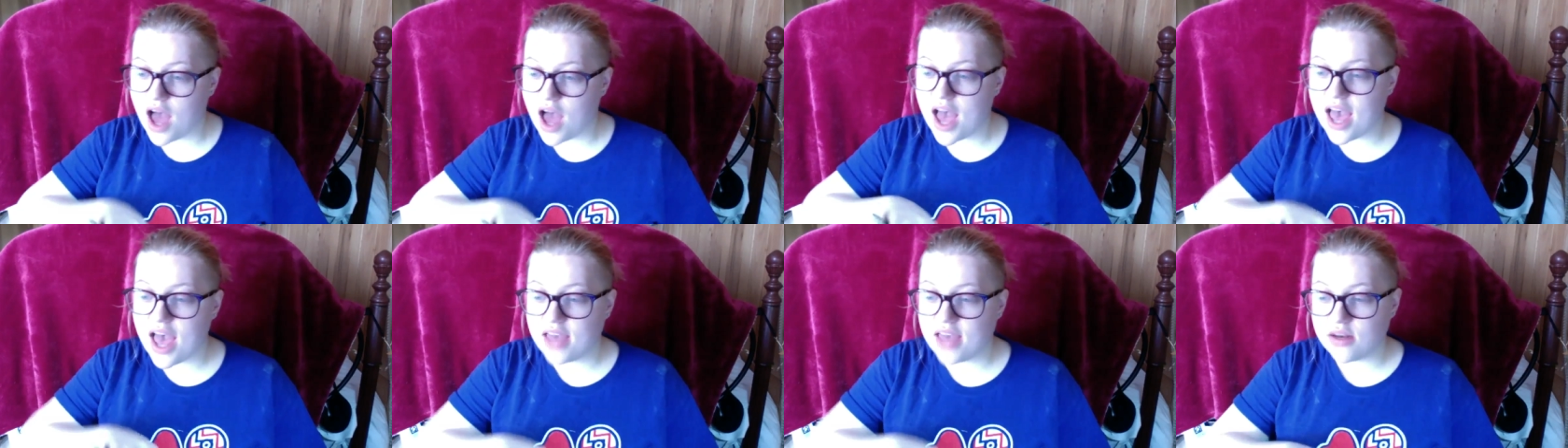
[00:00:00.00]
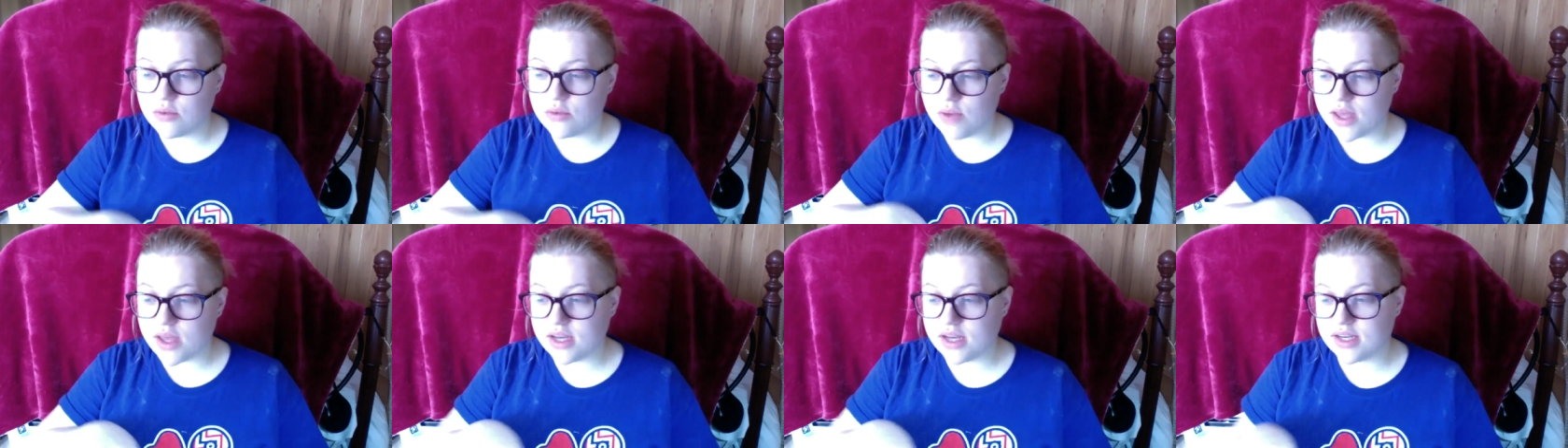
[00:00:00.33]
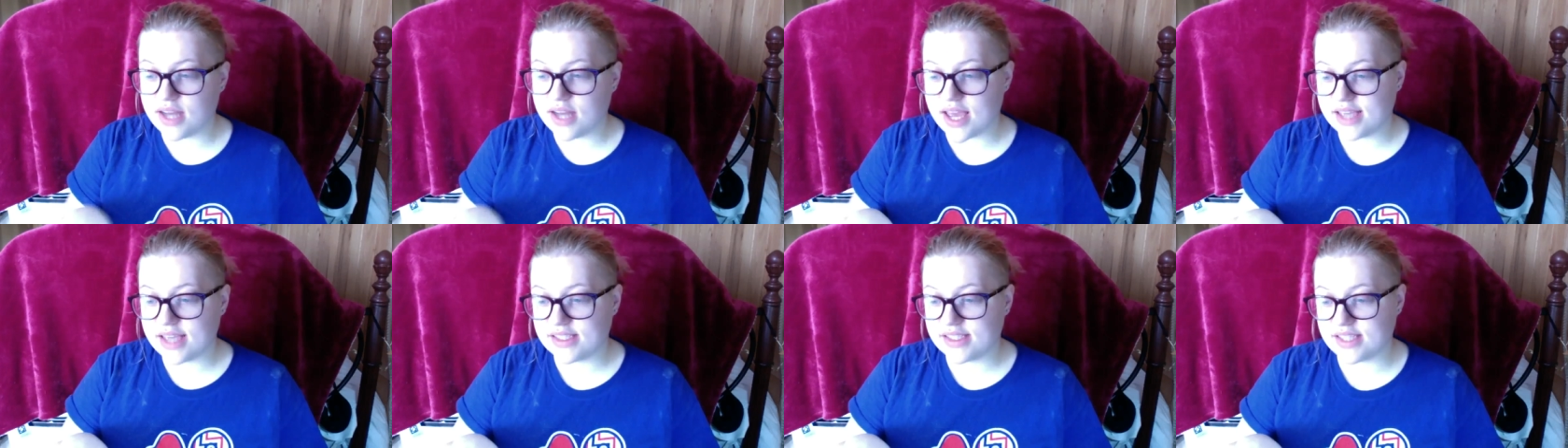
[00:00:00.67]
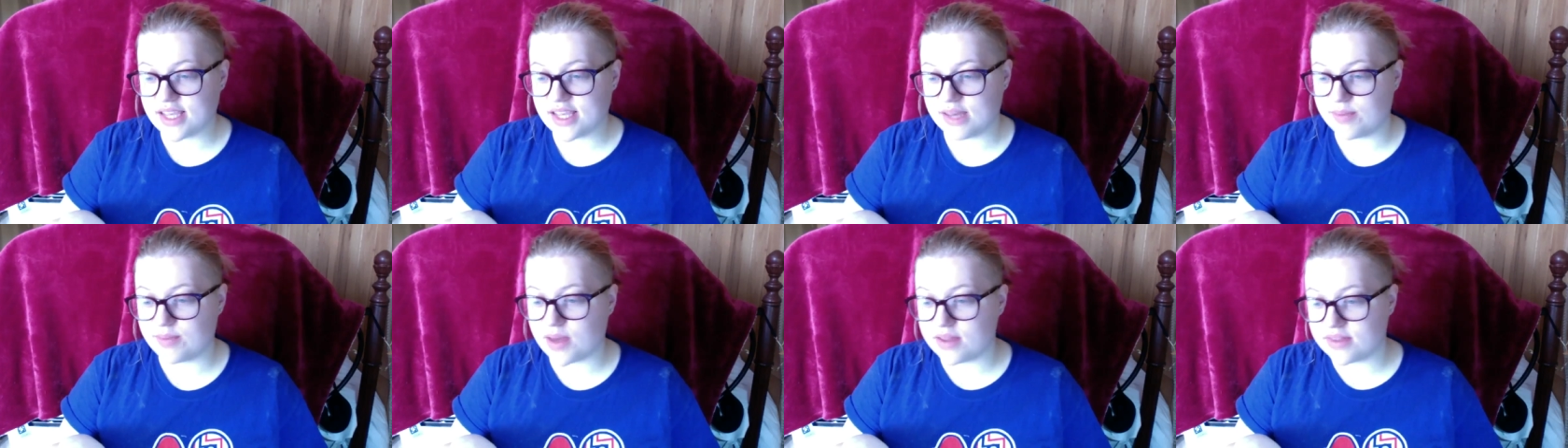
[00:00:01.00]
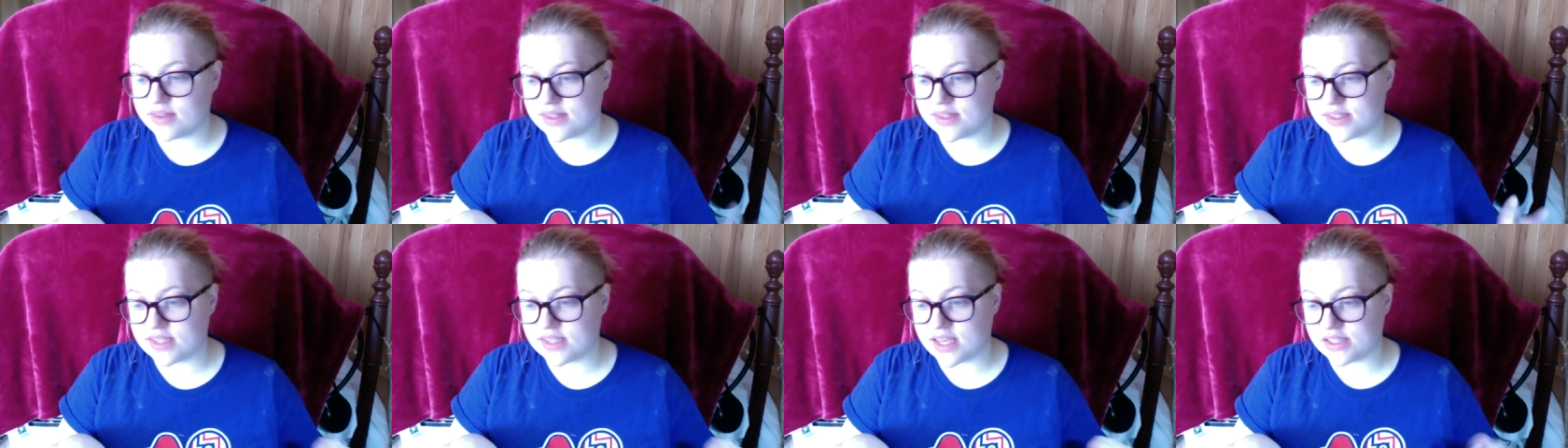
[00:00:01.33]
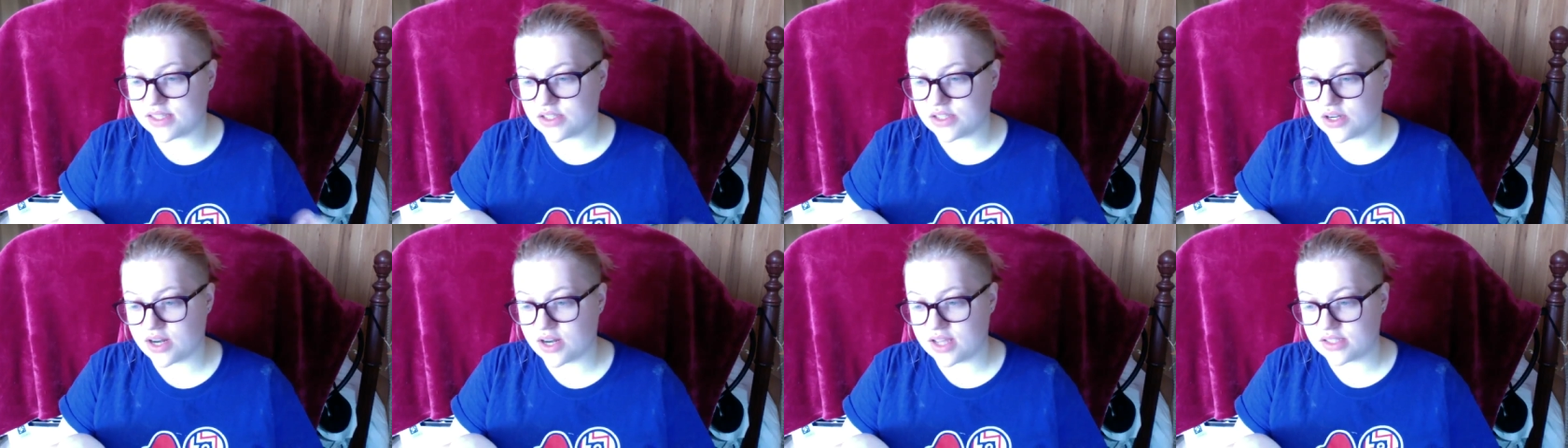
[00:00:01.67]
I had to write an essay about this
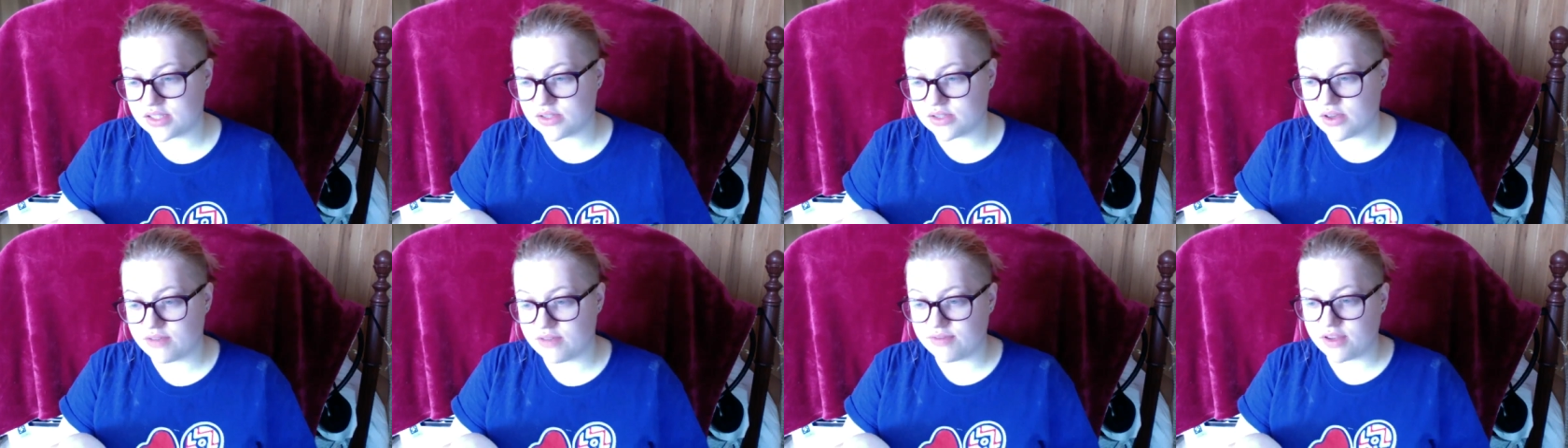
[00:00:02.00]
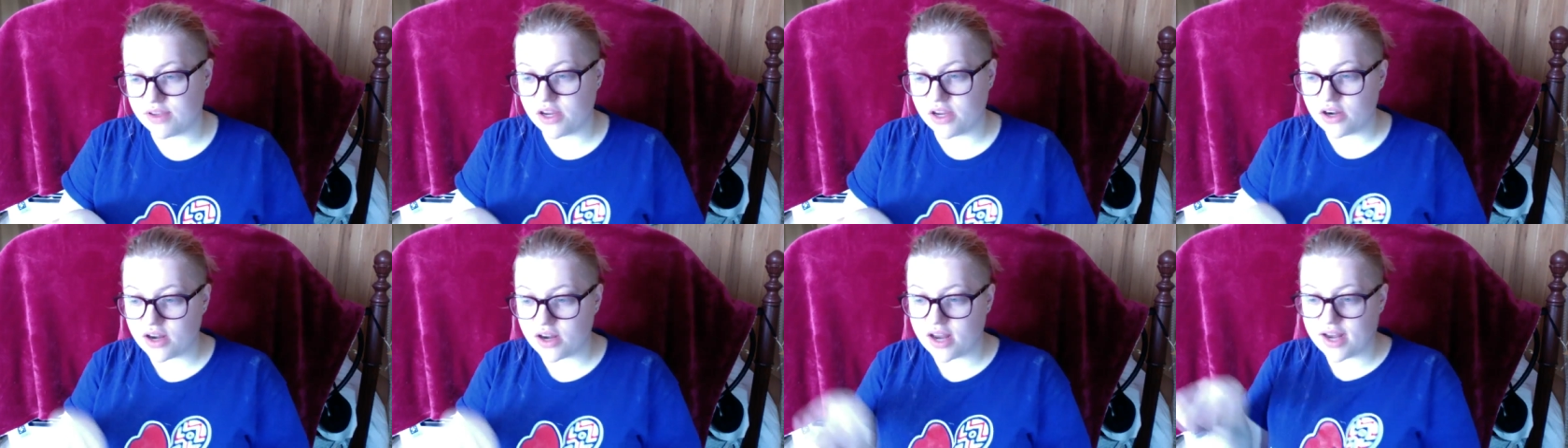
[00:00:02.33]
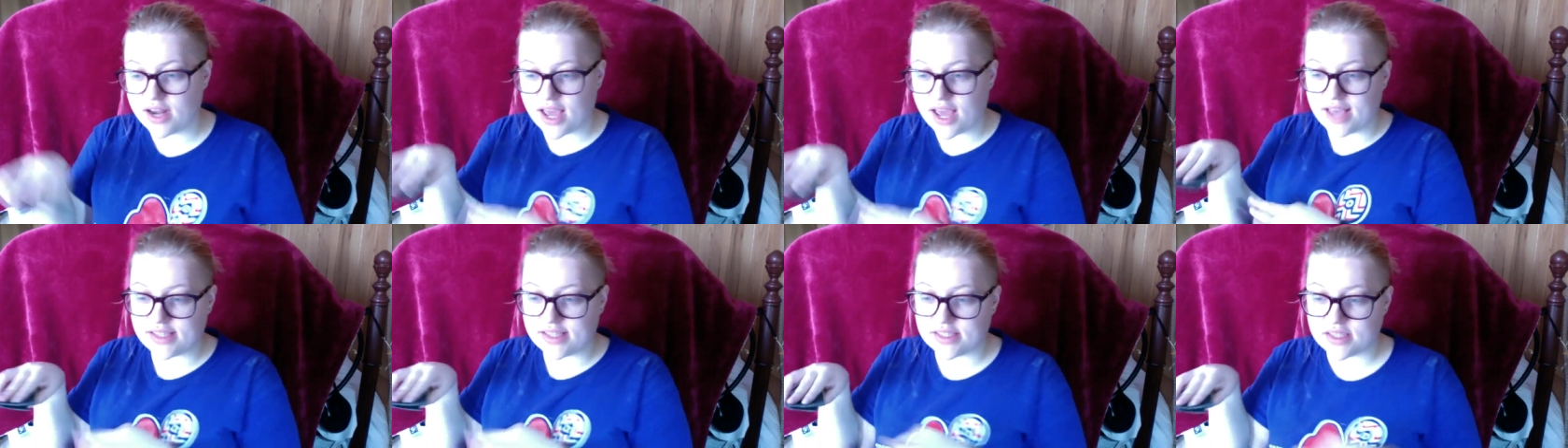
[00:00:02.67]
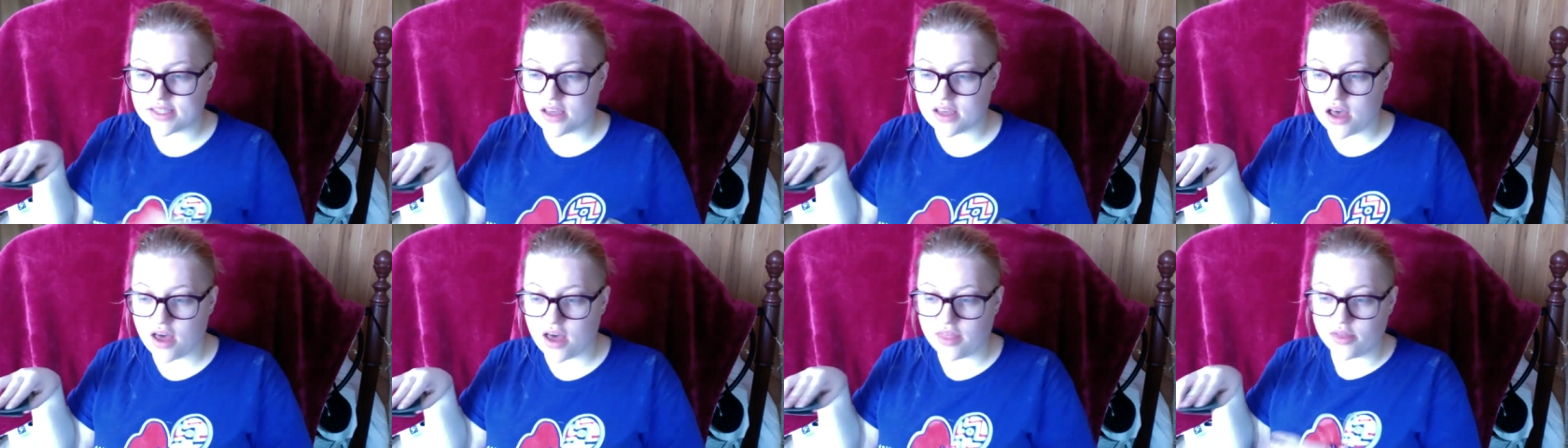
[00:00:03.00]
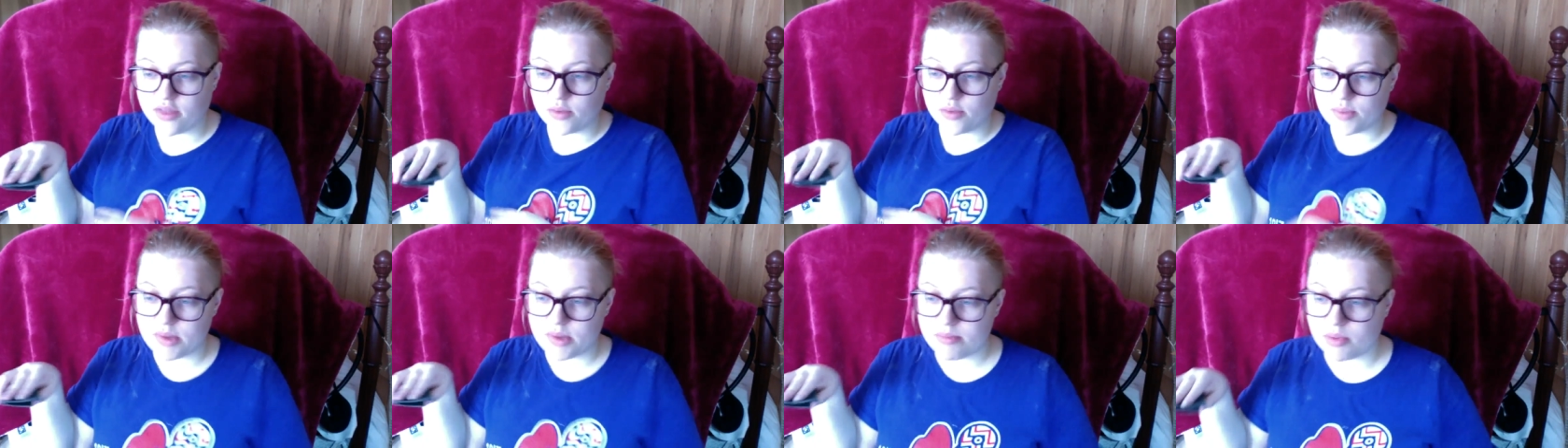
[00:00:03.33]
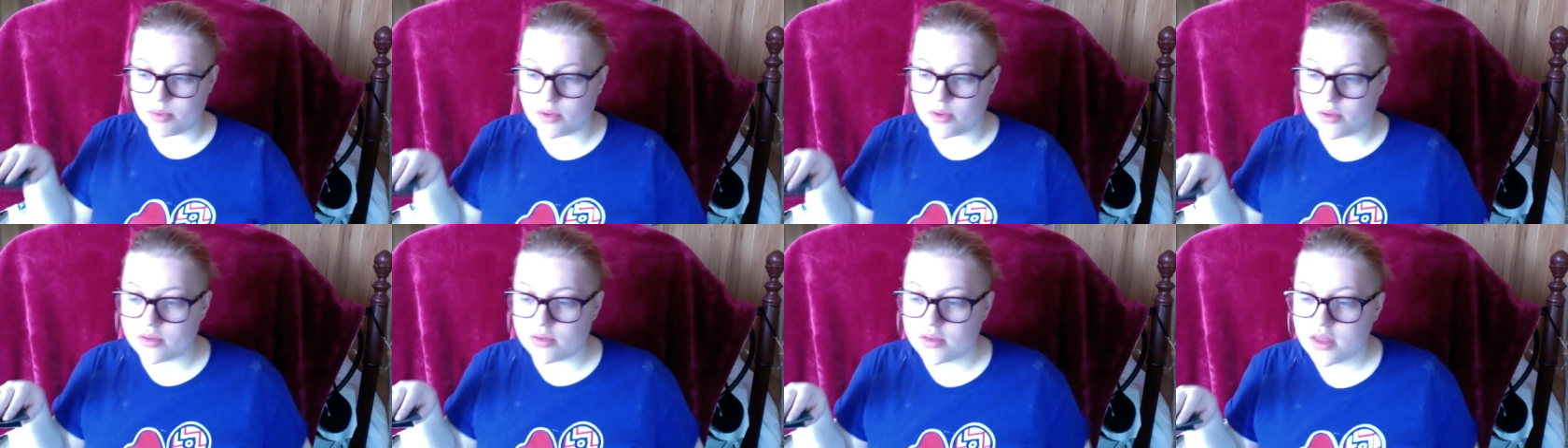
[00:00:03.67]
yesterday, so I figured I'd ask other
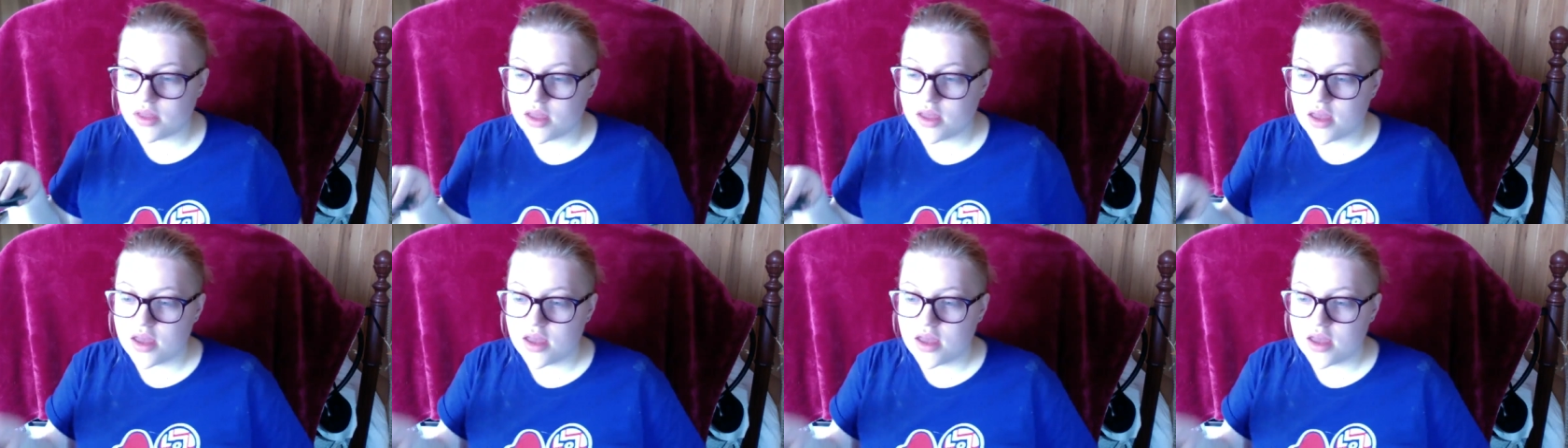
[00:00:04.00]
people.